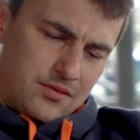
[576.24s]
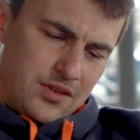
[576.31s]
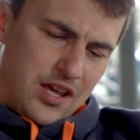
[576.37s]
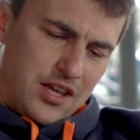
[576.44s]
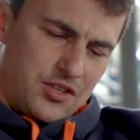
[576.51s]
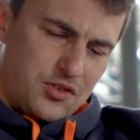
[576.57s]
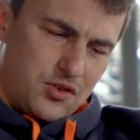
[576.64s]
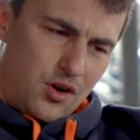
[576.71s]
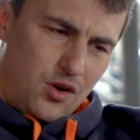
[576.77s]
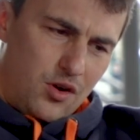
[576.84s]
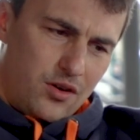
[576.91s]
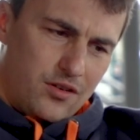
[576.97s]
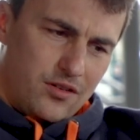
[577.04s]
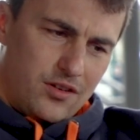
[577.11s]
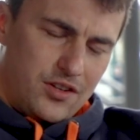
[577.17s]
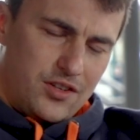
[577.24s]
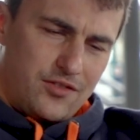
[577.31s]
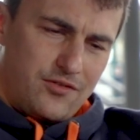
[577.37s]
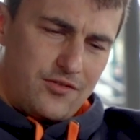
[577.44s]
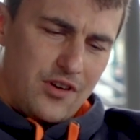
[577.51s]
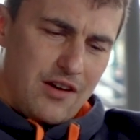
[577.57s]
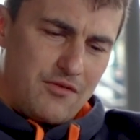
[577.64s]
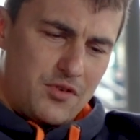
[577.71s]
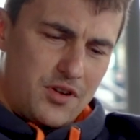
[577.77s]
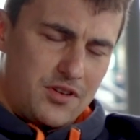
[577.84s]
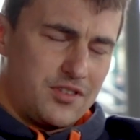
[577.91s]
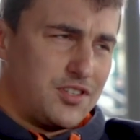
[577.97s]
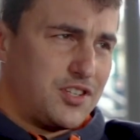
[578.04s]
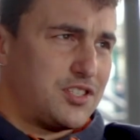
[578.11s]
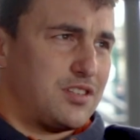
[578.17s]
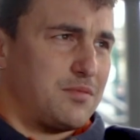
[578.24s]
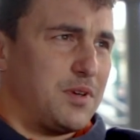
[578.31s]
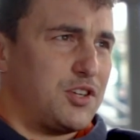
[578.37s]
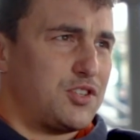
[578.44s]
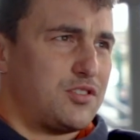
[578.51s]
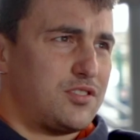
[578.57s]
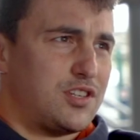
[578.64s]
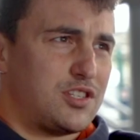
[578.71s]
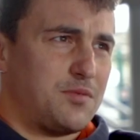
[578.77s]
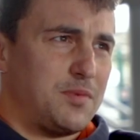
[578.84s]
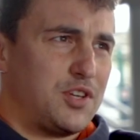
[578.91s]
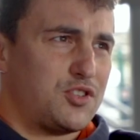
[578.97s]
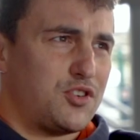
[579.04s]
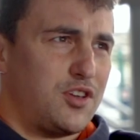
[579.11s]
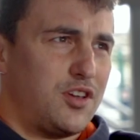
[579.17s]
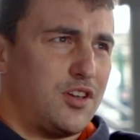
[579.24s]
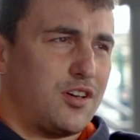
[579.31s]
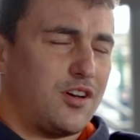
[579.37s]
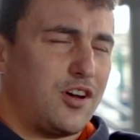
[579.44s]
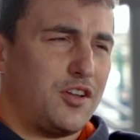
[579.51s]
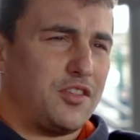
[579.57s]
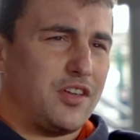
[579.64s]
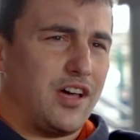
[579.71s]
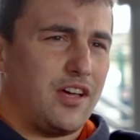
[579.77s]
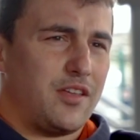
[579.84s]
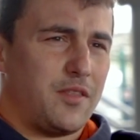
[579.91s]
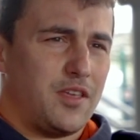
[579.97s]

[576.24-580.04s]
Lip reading: Nice. So, for everyone, just to make sure you heard that,